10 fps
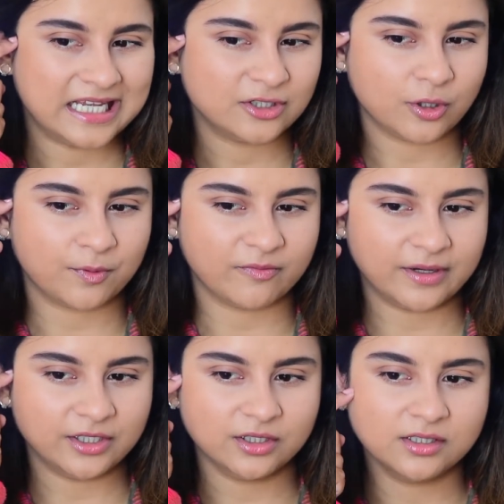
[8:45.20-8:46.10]
top of
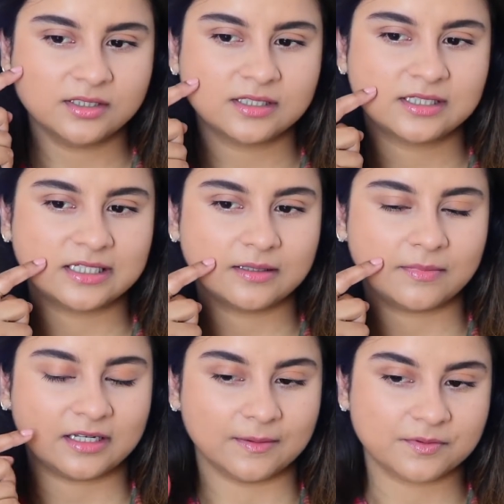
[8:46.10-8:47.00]
my ear till
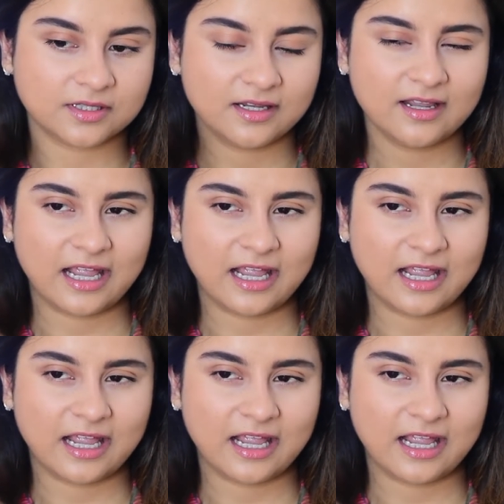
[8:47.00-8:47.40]
my lips.